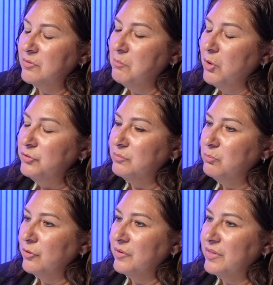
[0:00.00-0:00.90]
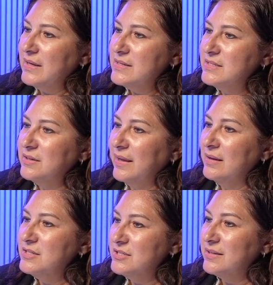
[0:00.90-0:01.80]
most important thing is you
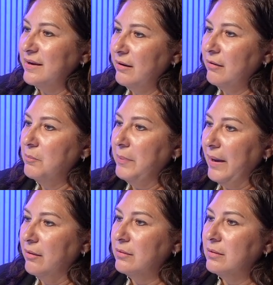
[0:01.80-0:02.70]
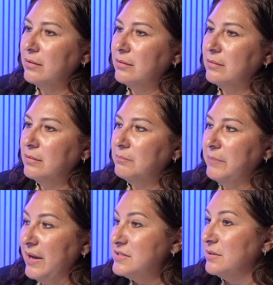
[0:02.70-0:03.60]
can't just care about
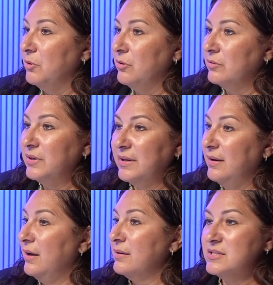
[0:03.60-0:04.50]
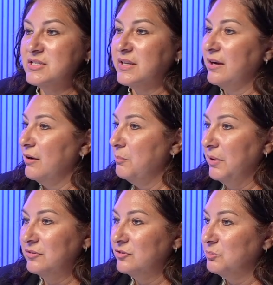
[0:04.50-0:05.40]
basketball. You cannot just care
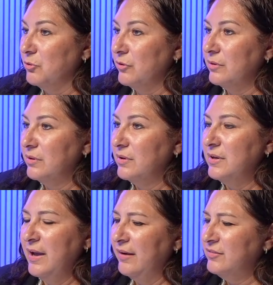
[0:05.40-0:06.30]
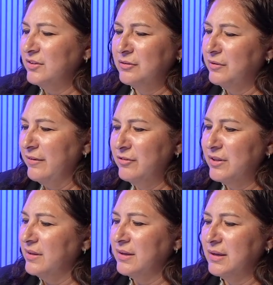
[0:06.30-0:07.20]
about the sport. You have to know
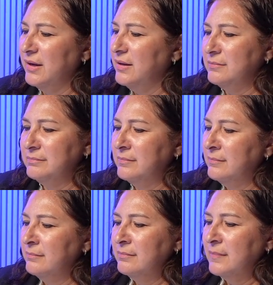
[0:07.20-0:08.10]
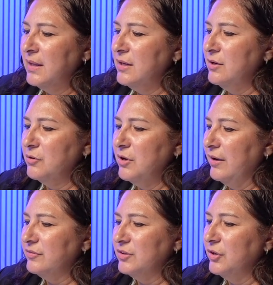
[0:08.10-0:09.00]
everything. You
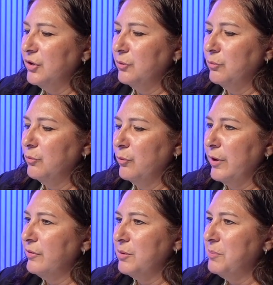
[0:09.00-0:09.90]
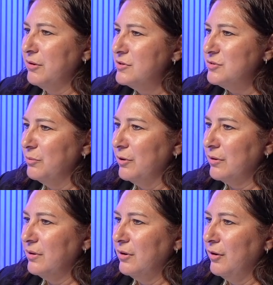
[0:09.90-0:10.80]
have to know where their parents
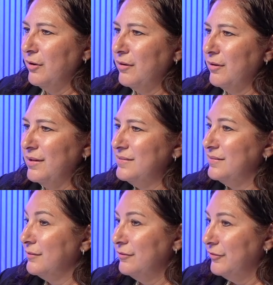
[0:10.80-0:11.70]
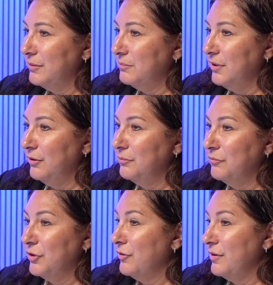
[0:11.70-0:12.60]
work. Are they single family home?
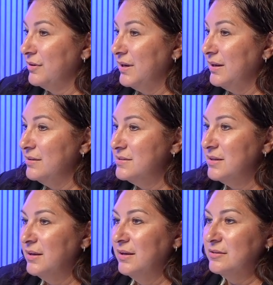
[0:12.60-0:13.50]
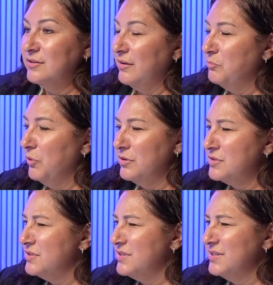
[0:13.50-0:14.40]
What are their needs? Do they have
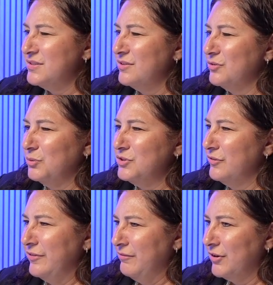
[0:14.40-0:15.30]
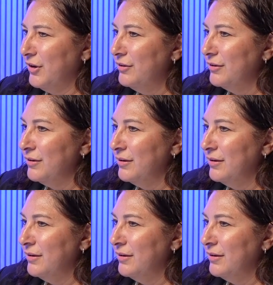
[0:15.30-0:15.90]
brothers and sisters? What's your favorite color?